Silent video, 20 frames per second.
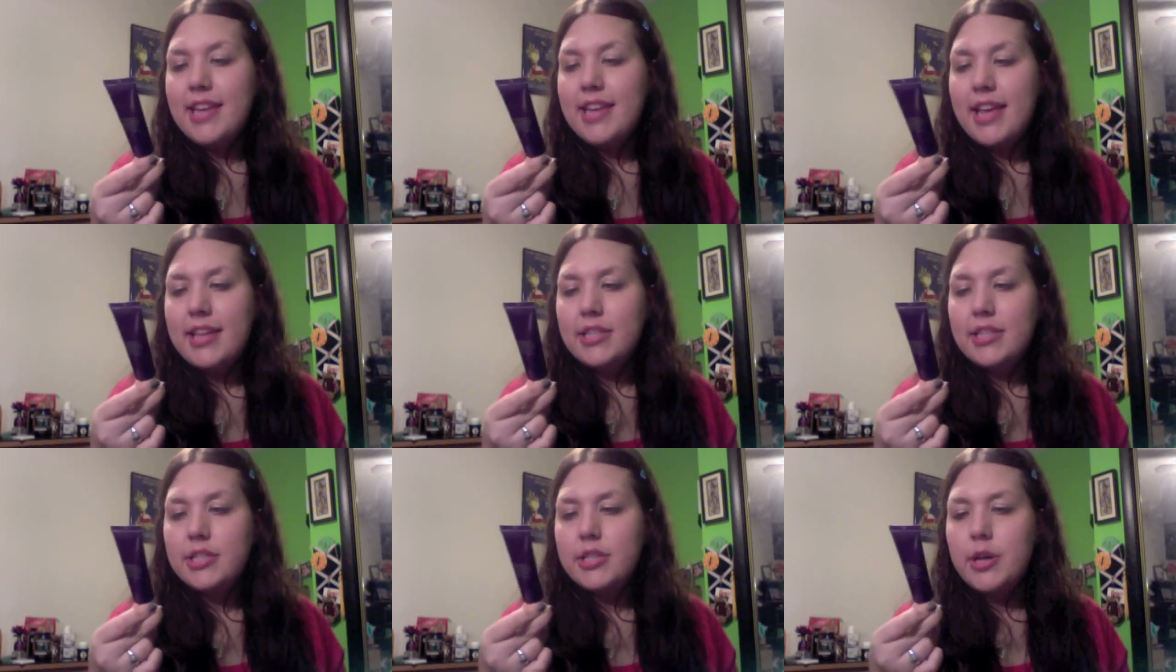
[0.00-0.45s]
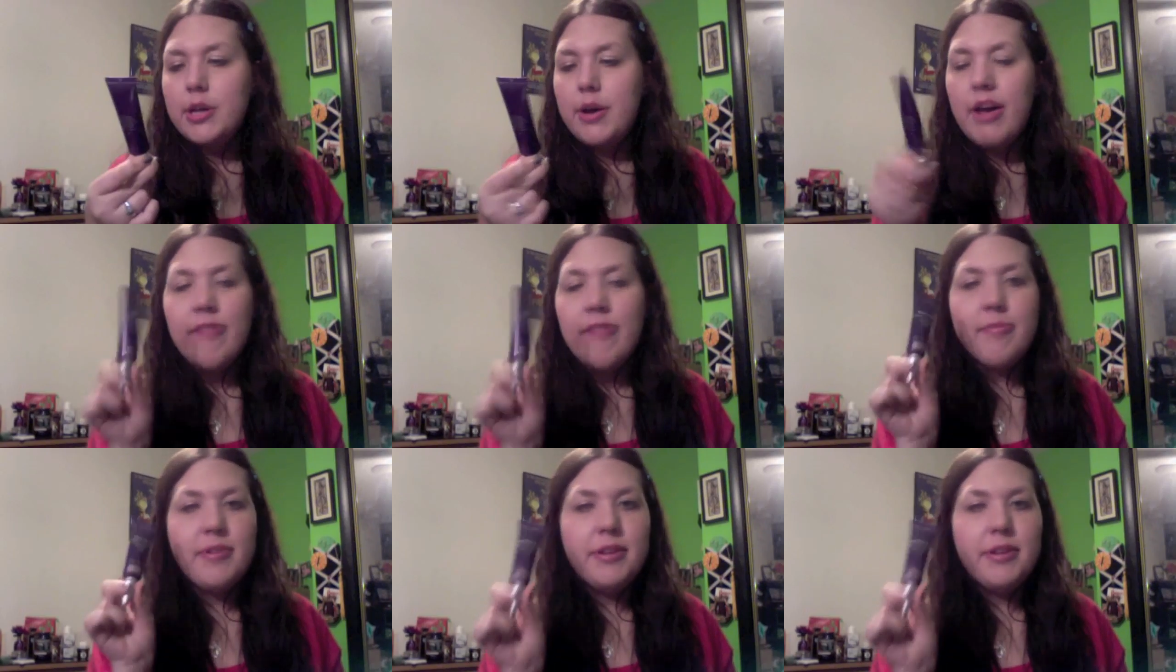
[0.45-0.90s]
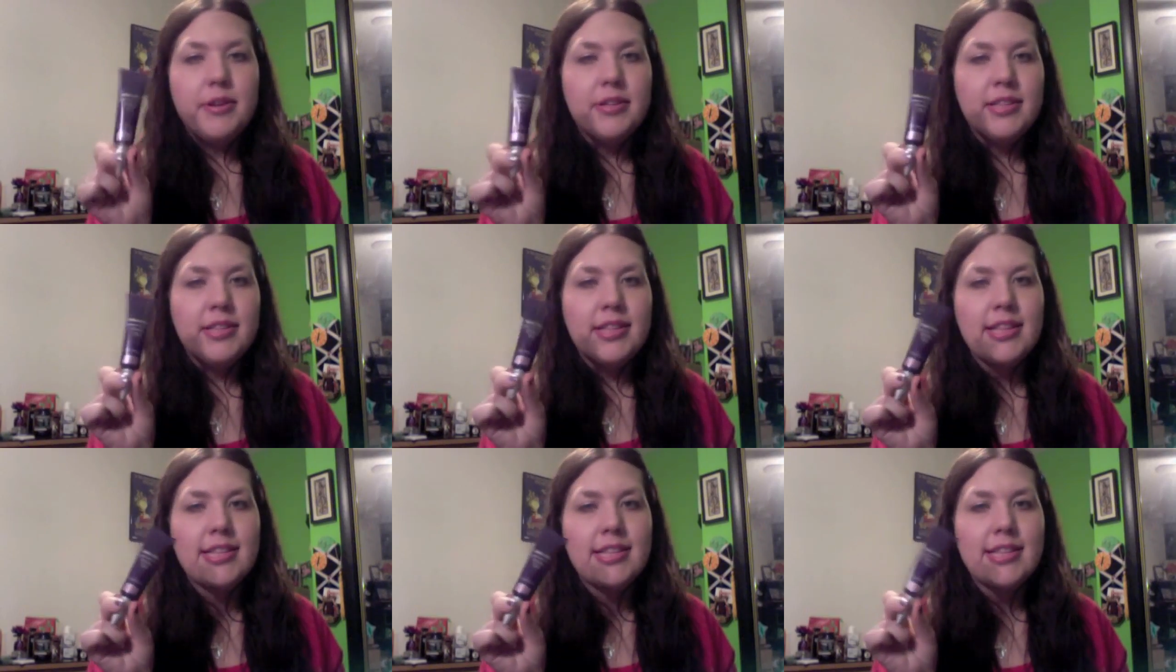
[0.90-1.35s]
And so I've been
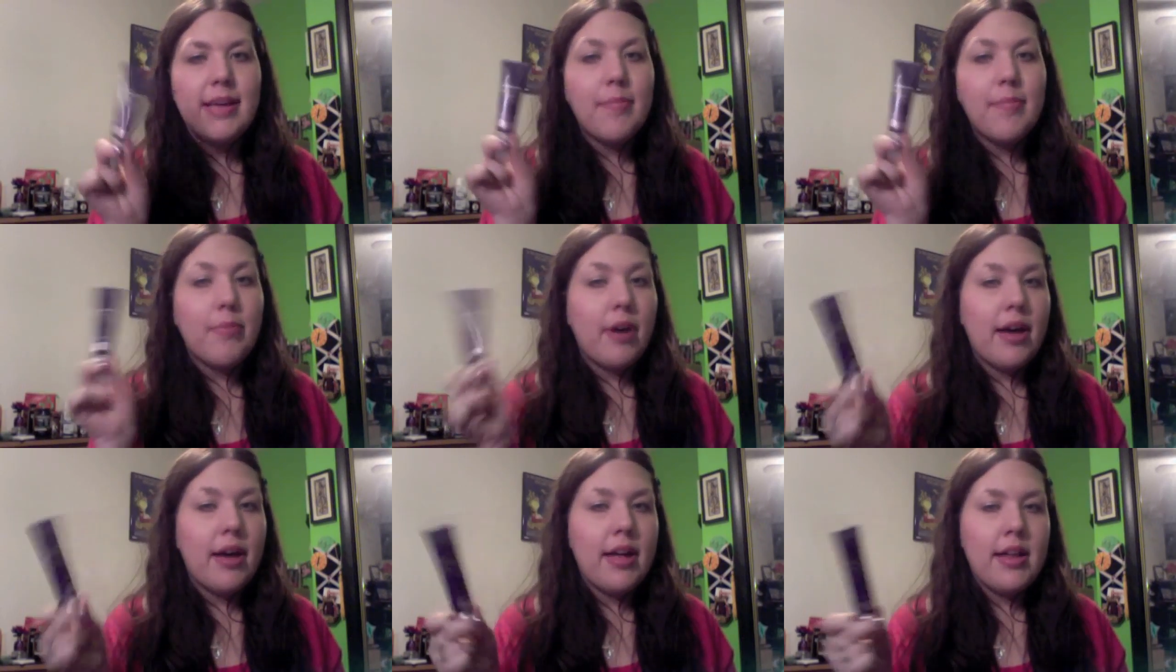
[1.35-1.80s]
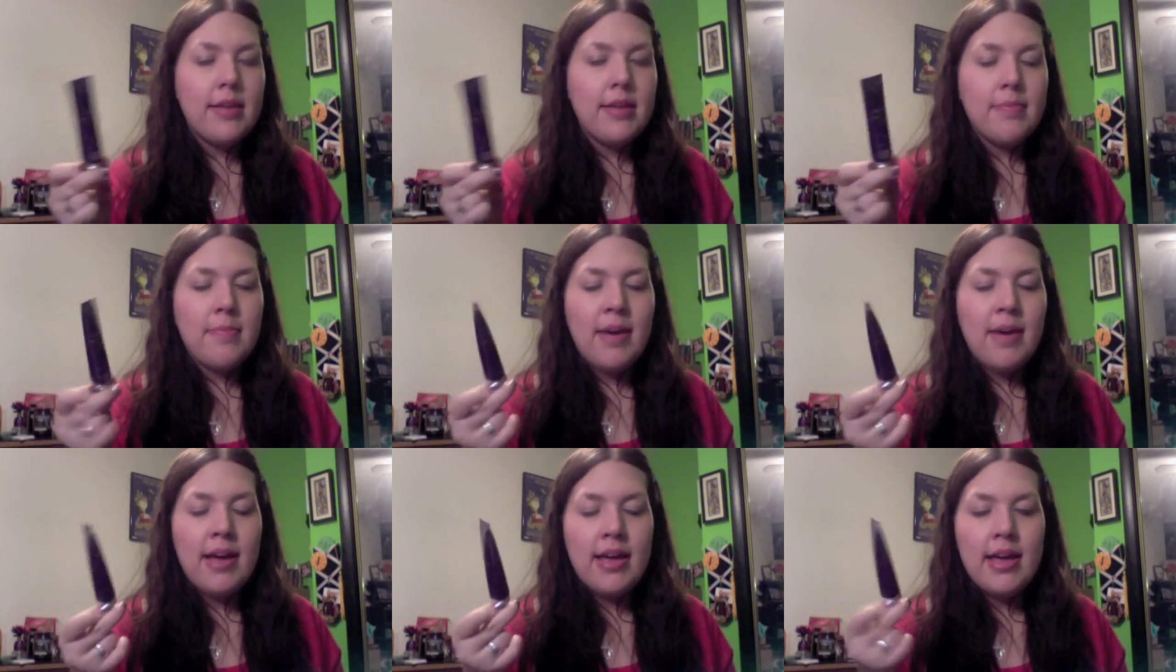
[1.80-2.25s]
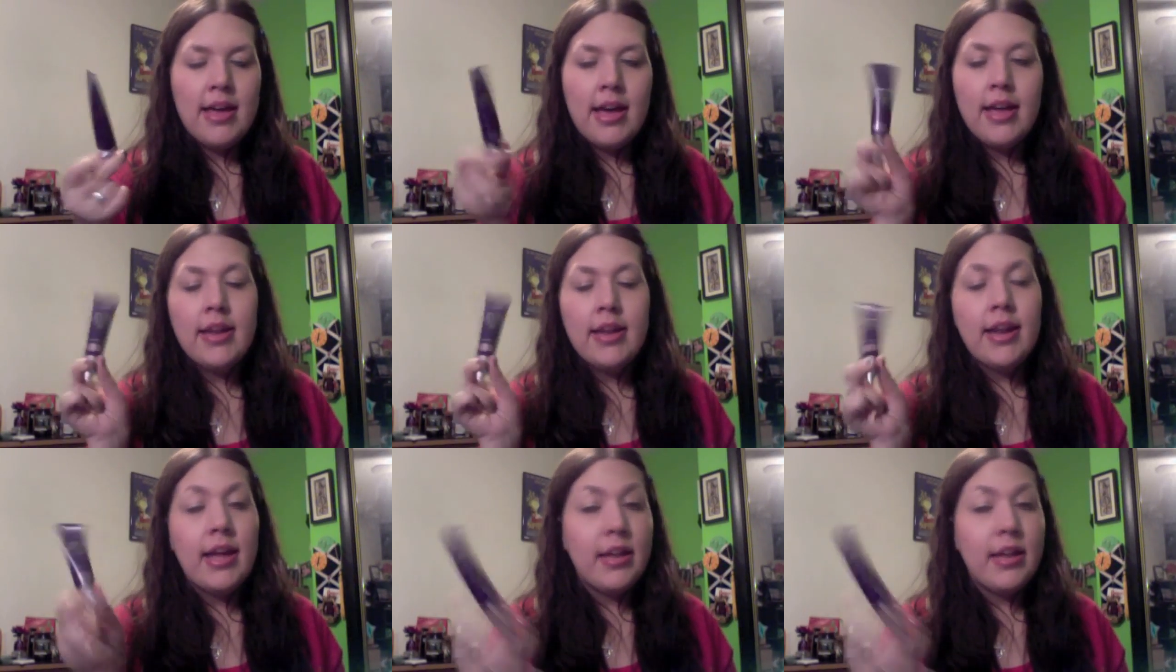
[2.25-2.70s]
using this. I bought
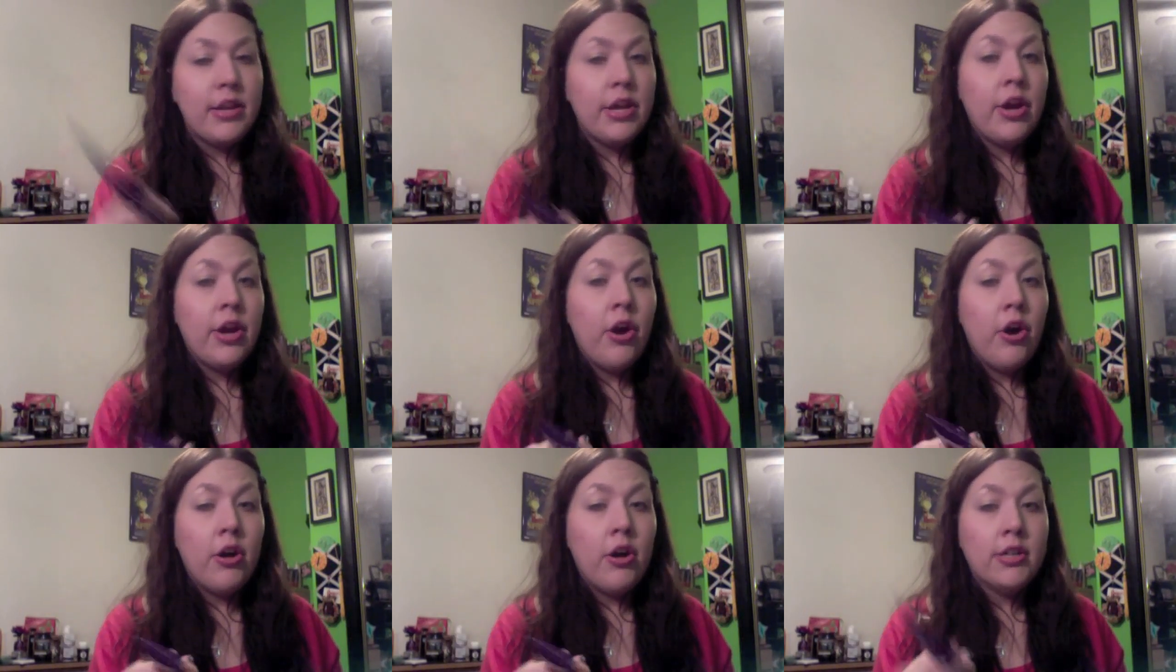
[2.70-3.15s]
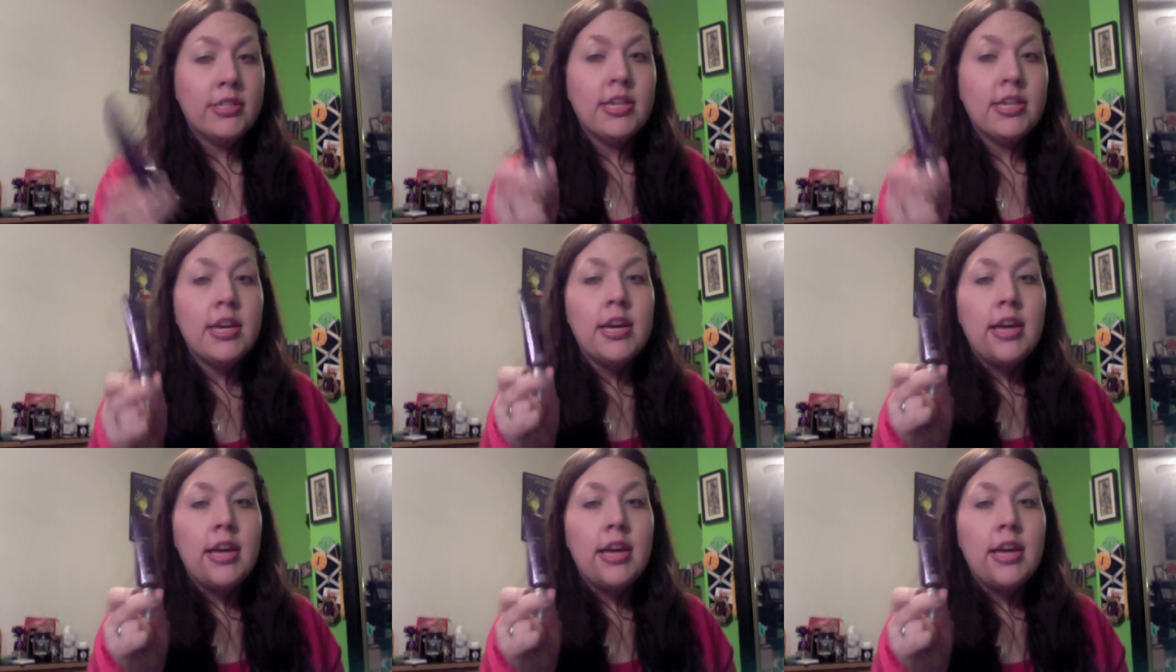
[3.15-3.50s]
and I hauled